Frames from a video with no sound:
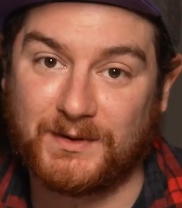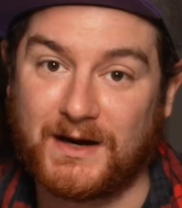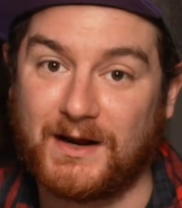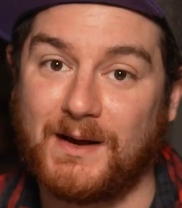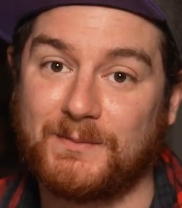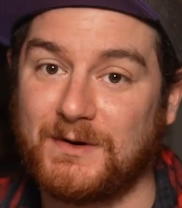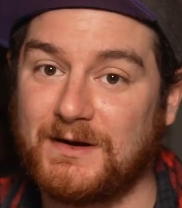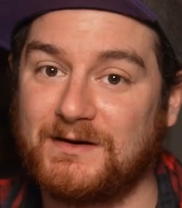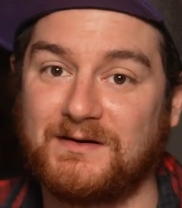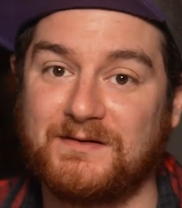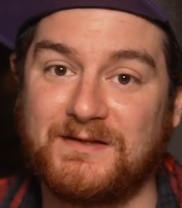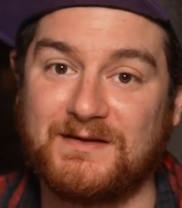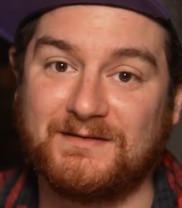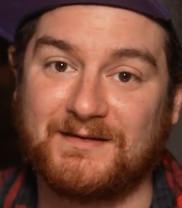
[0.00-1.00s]
But I upgraded to
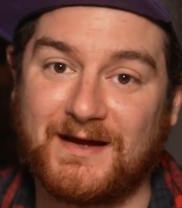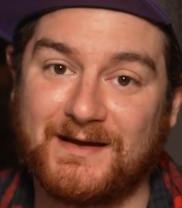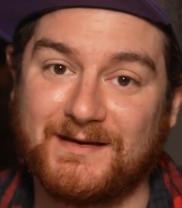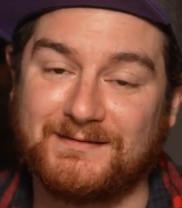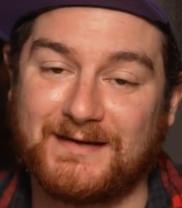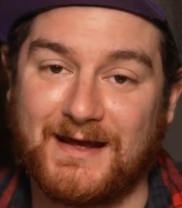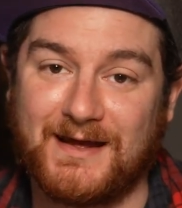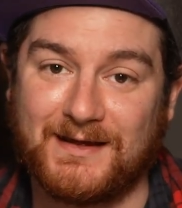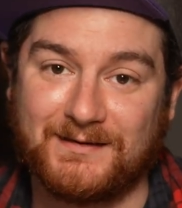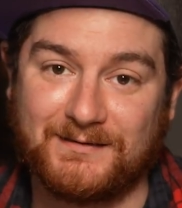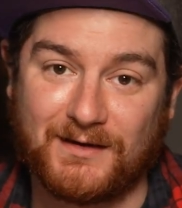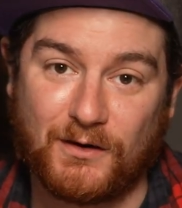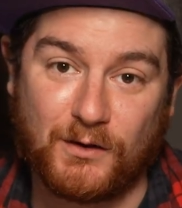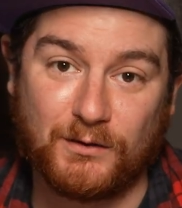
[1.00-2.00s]
these guys,
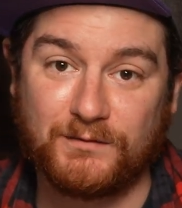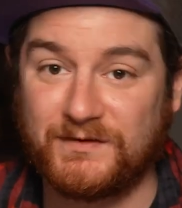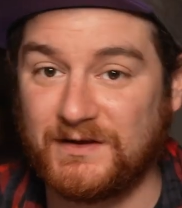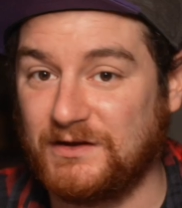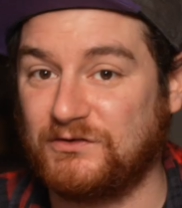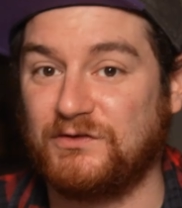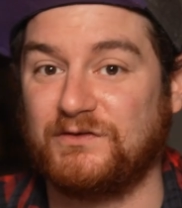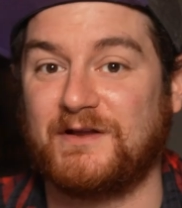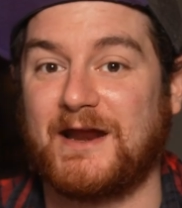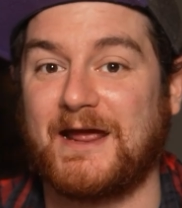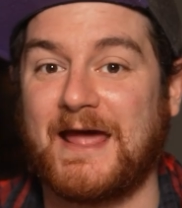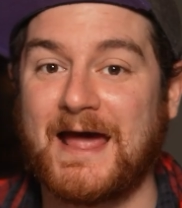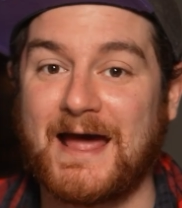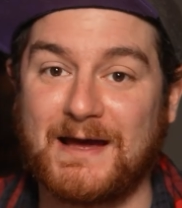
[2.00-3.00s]
and all of the issues that I
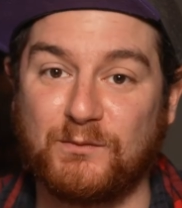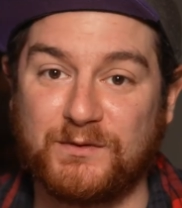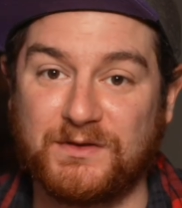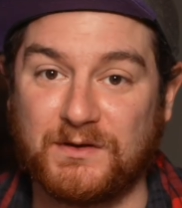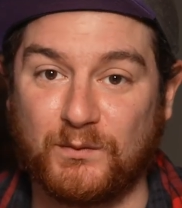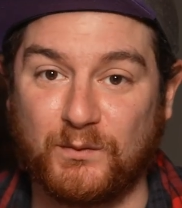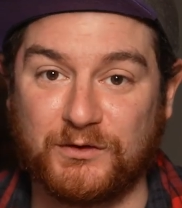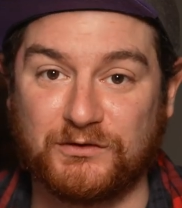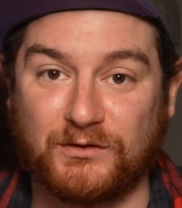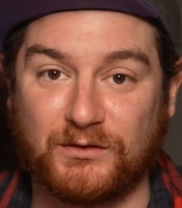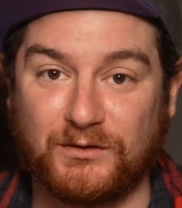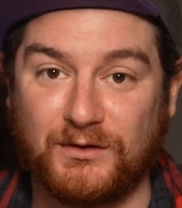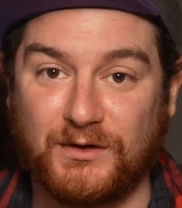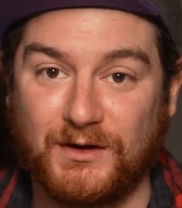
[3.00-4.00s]
had with the
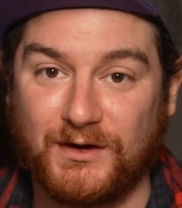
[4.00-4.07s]
original